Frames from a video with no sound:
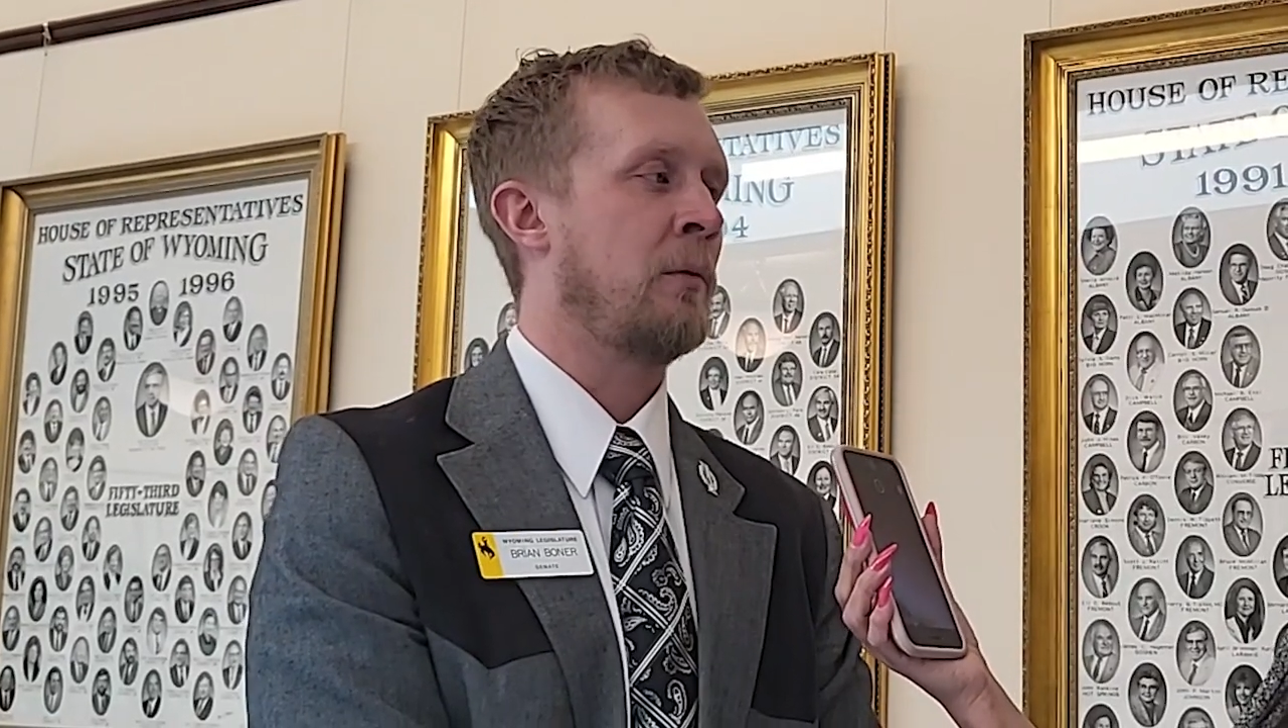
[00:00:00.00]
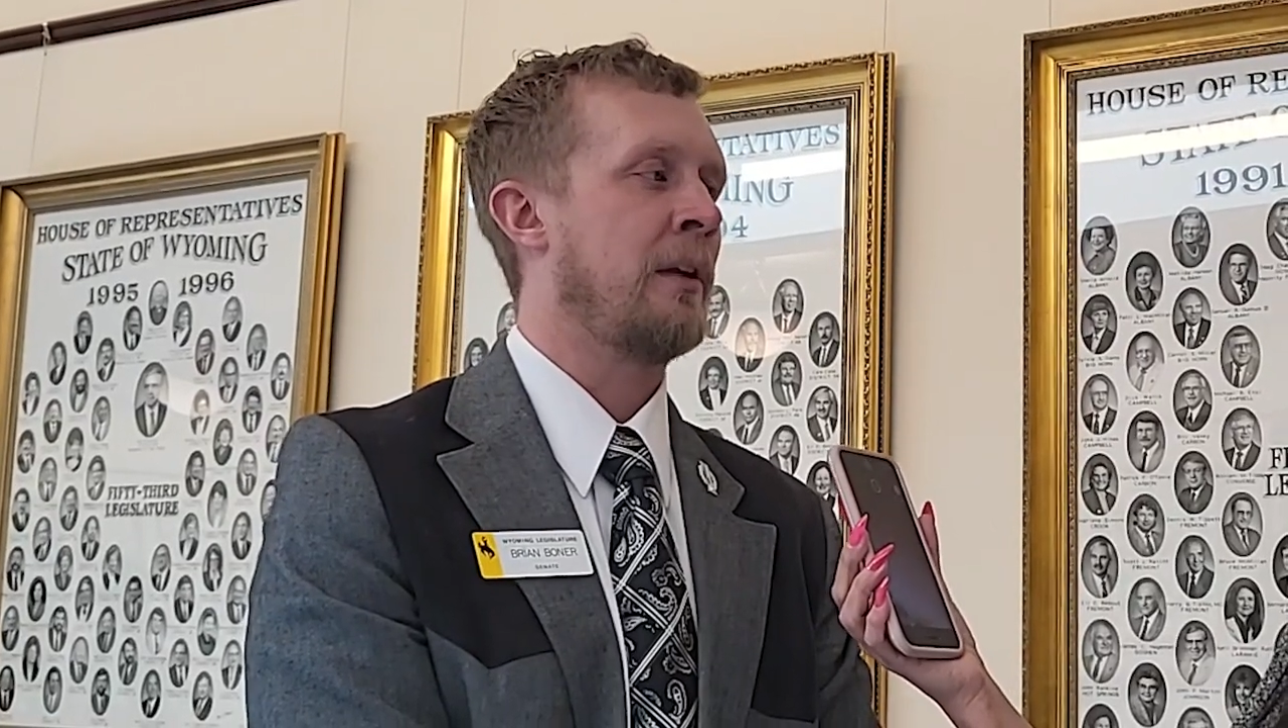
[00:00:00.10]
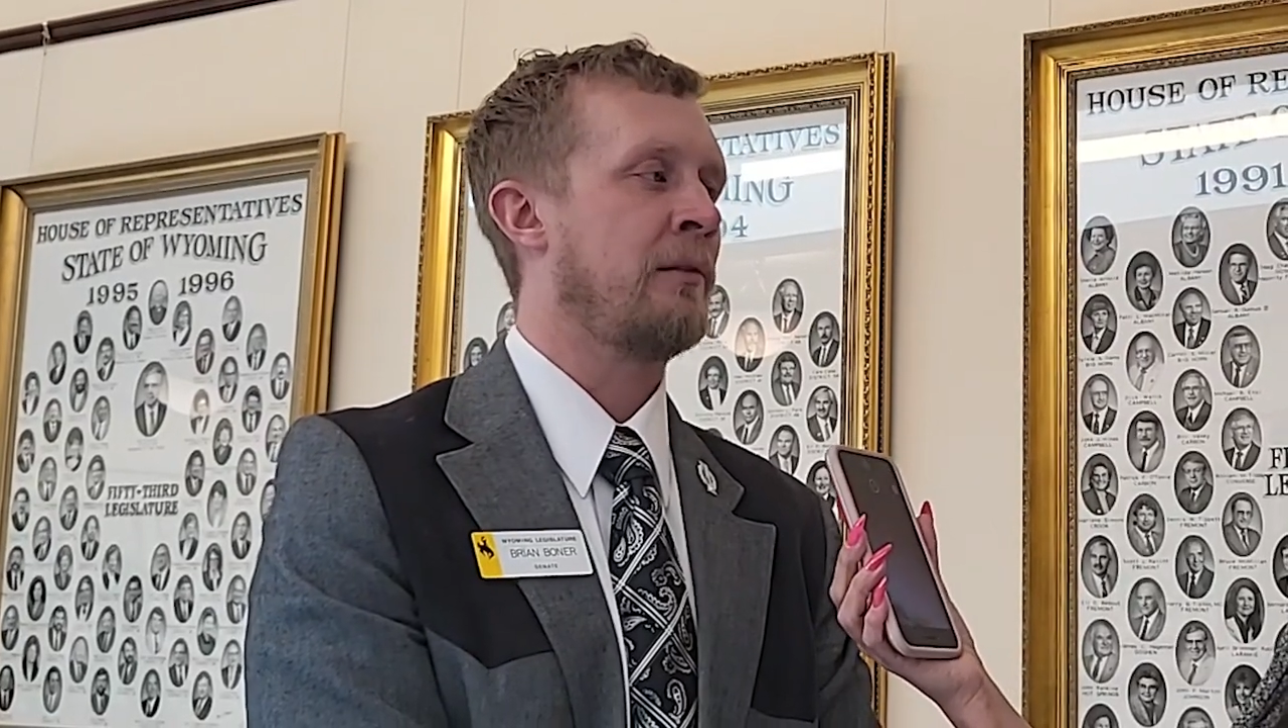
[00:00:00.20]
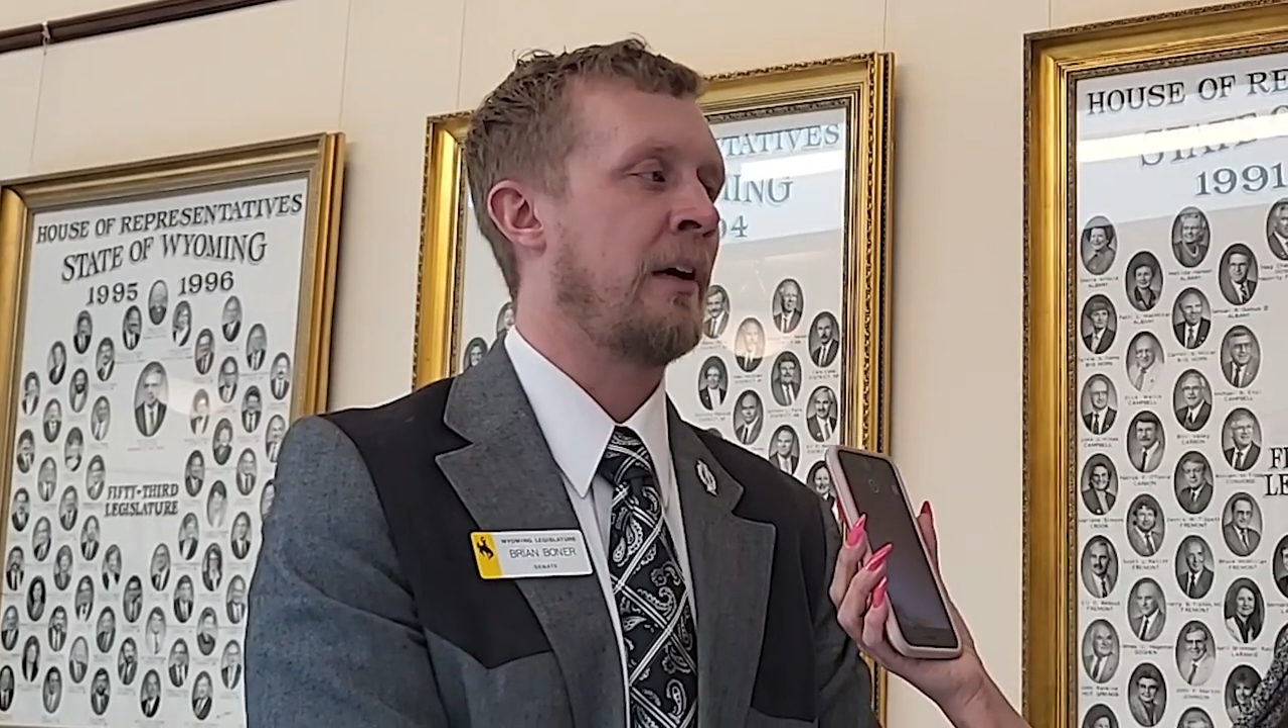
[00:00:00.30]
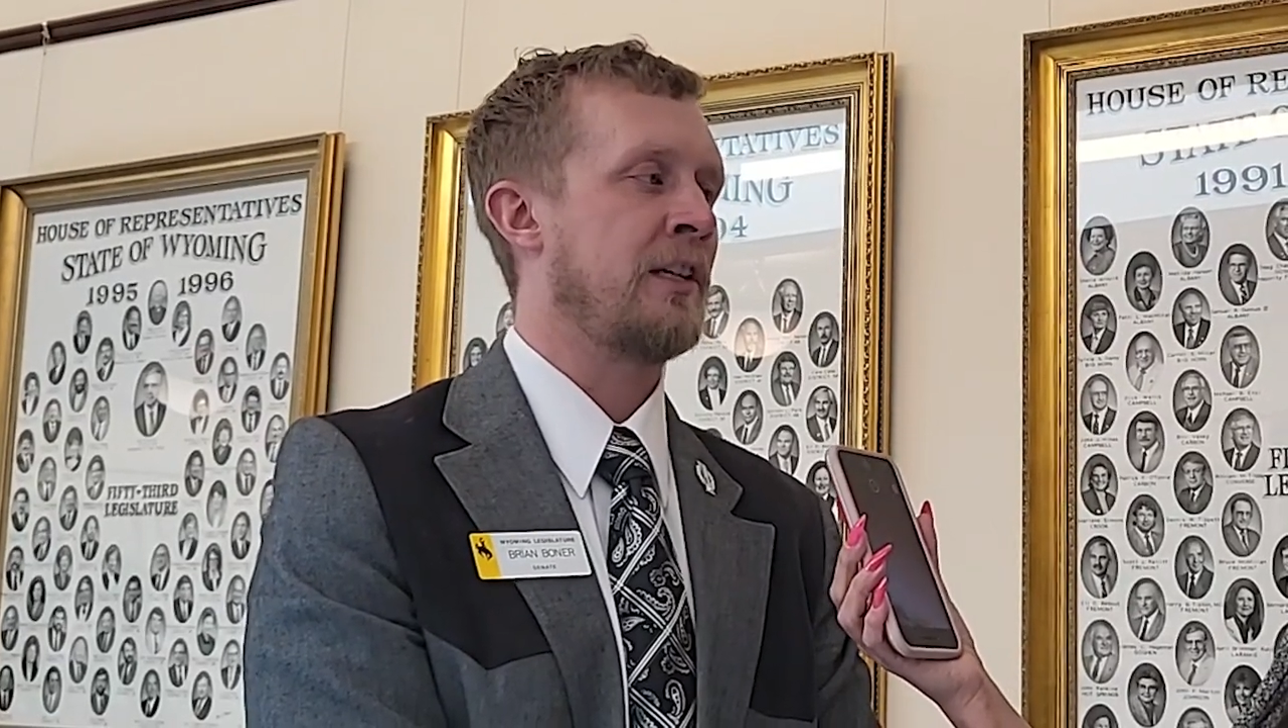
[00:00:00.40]

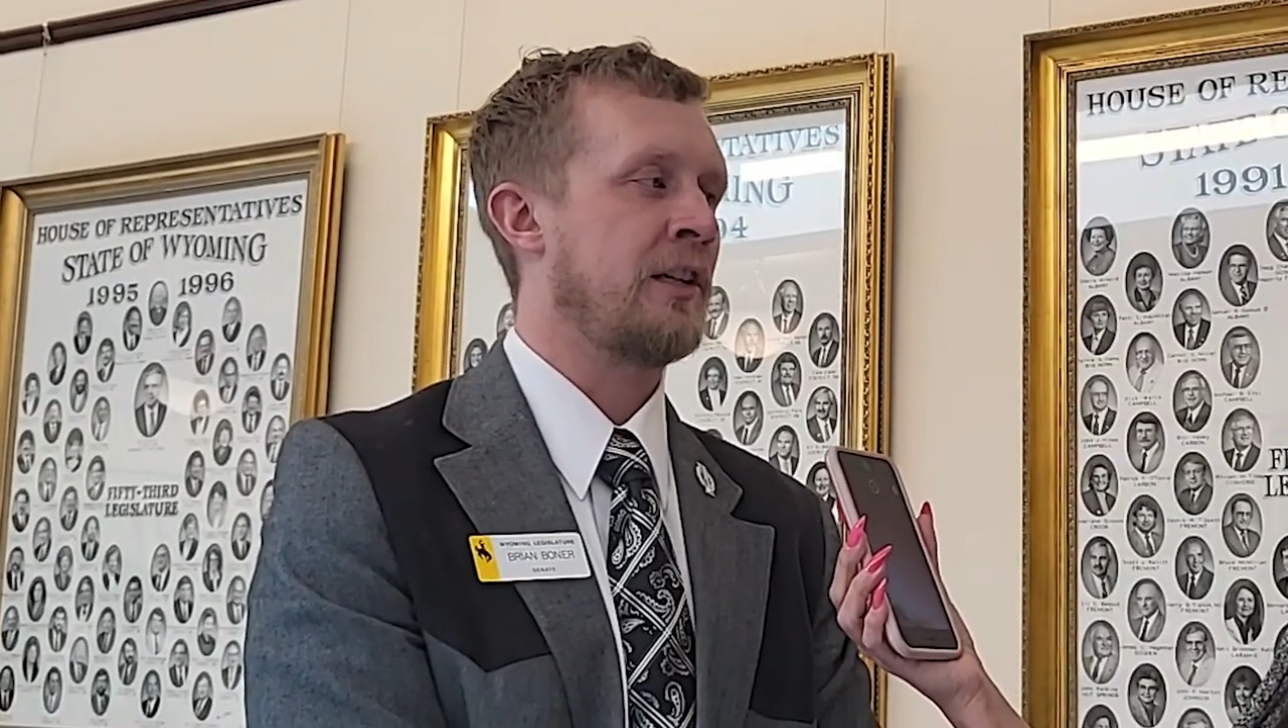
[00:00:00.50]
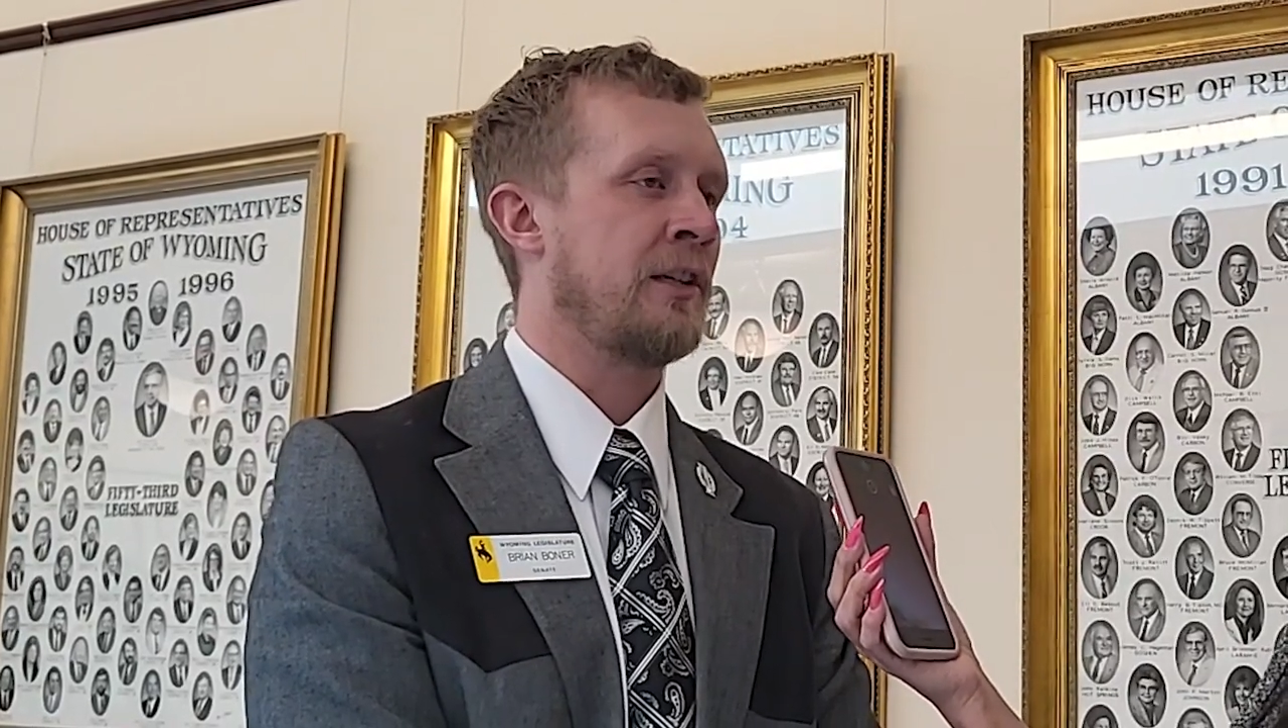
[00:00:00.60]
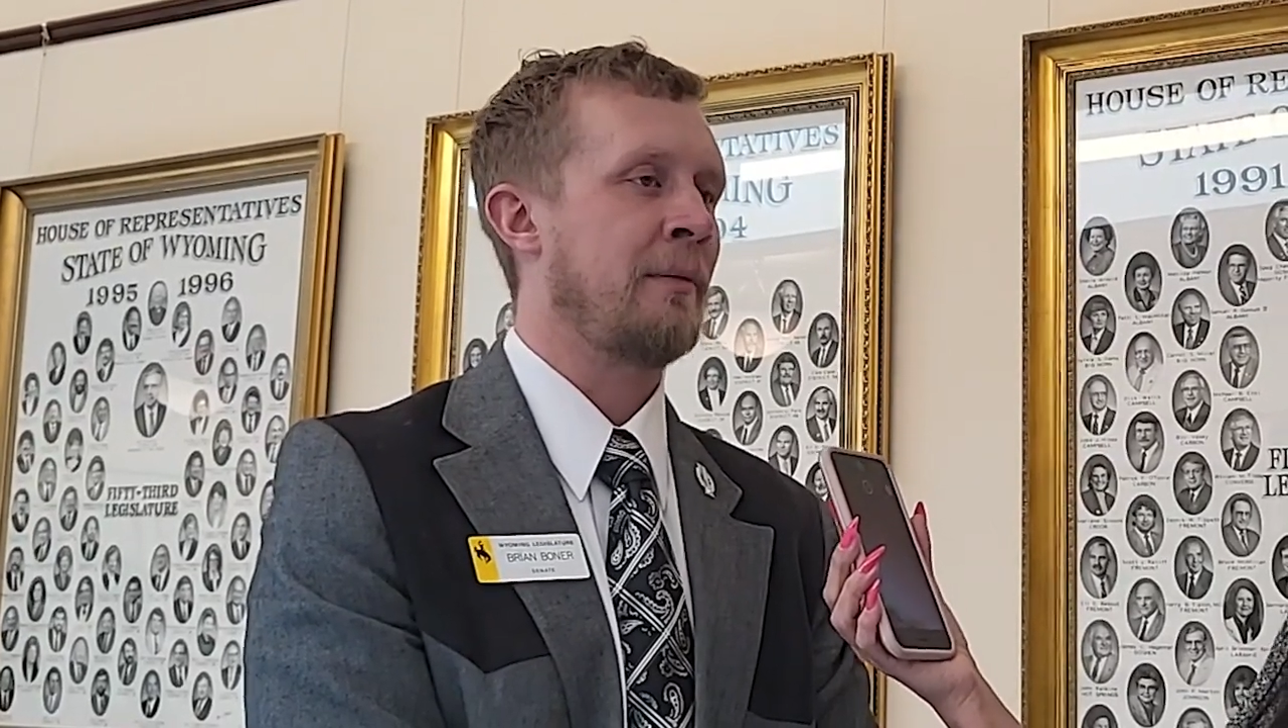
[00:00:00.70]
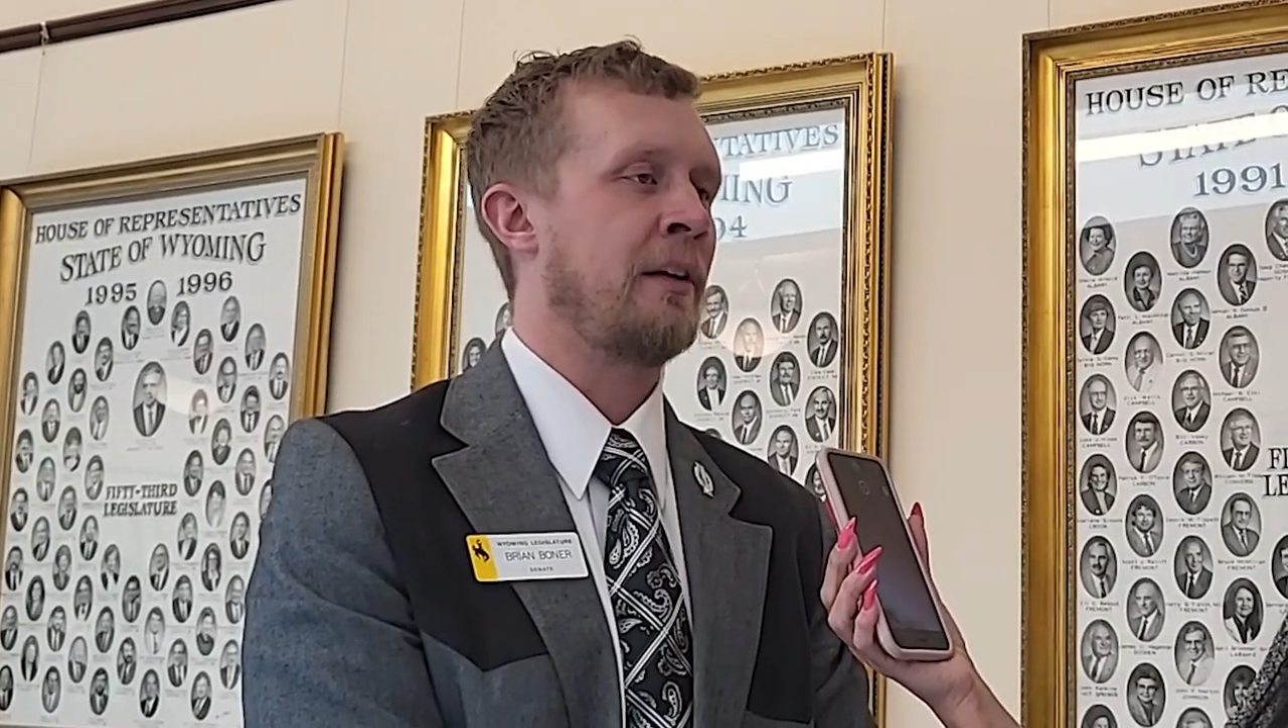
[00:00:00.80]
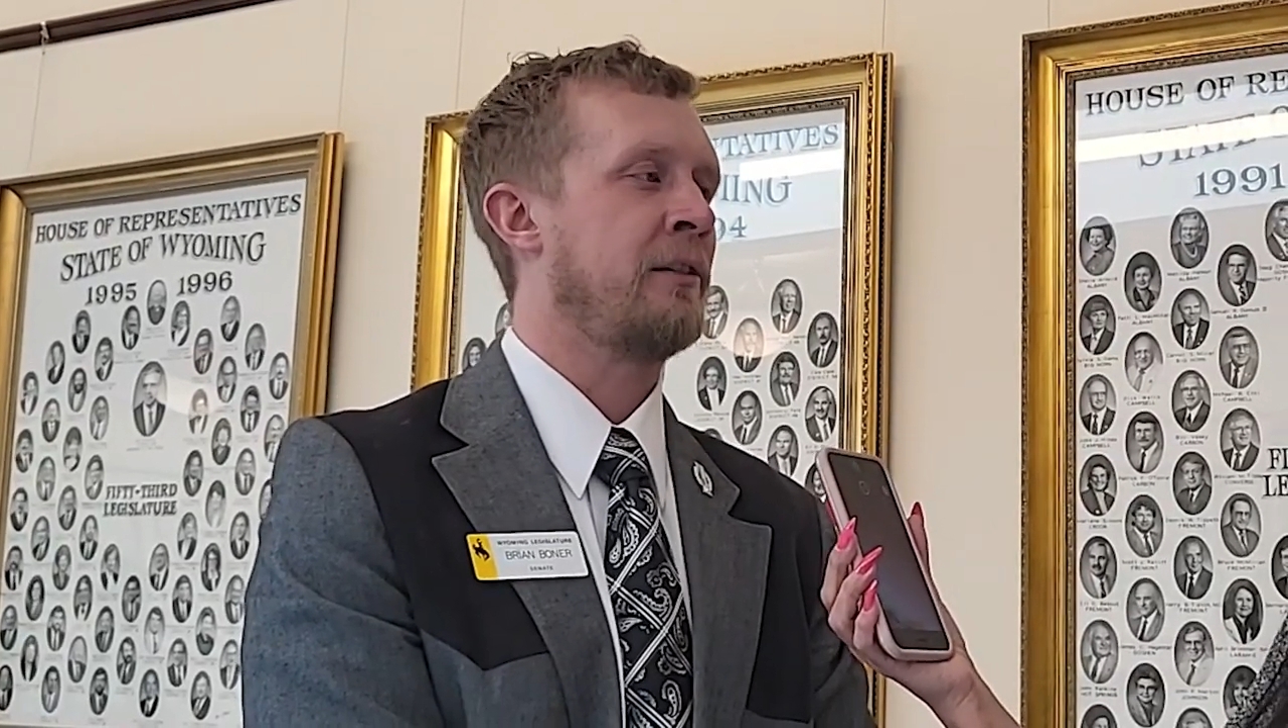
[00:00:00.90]
with racism and